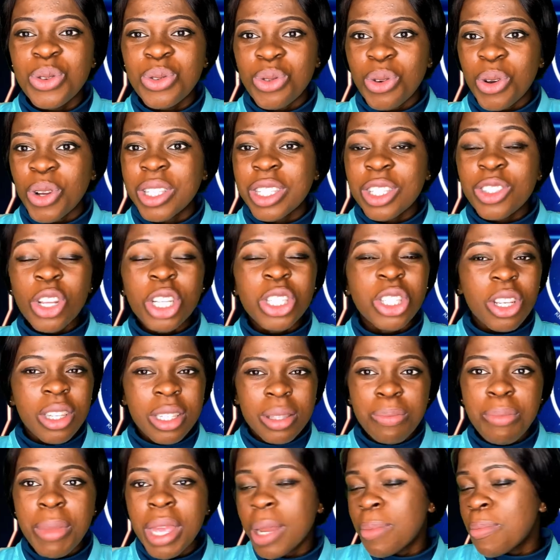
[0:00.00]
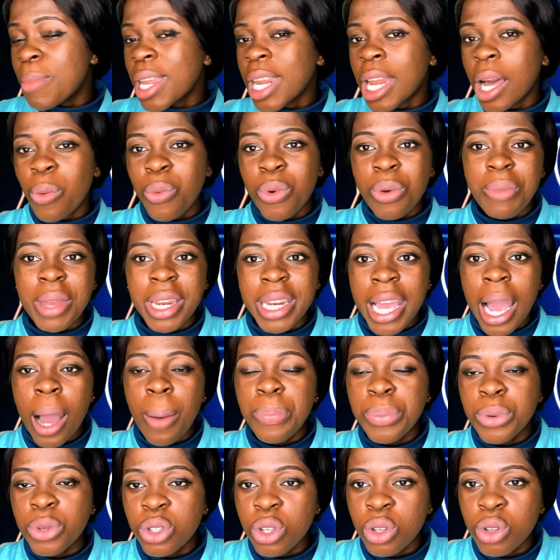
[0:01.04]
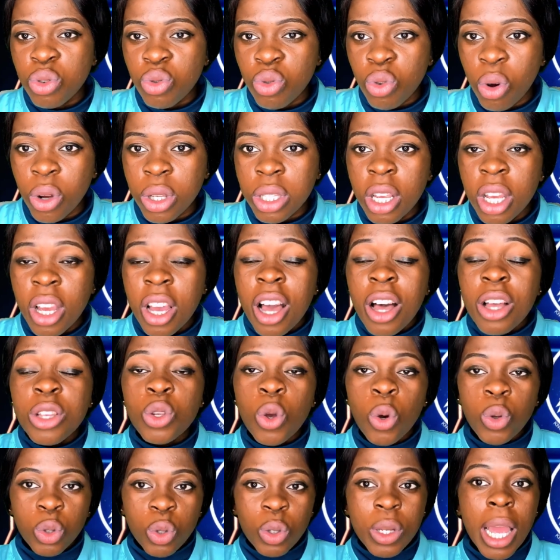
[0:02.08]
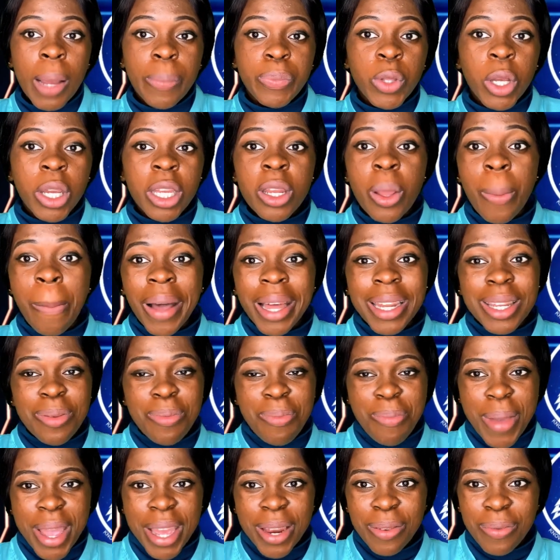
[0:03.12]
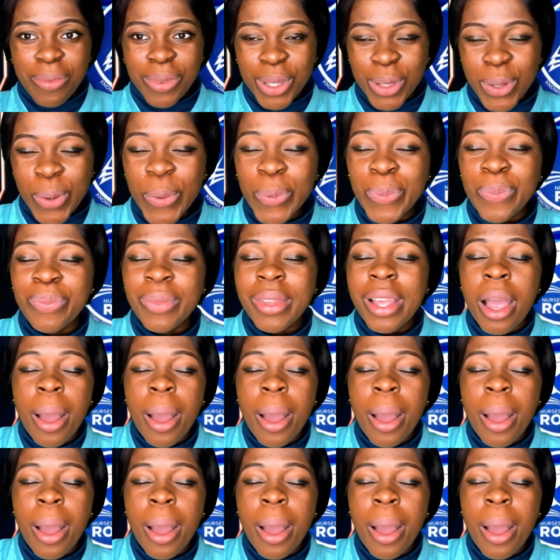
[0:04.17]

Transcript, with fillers: drugs not just men men and women they are abusing drugs so today i'm talking about the men so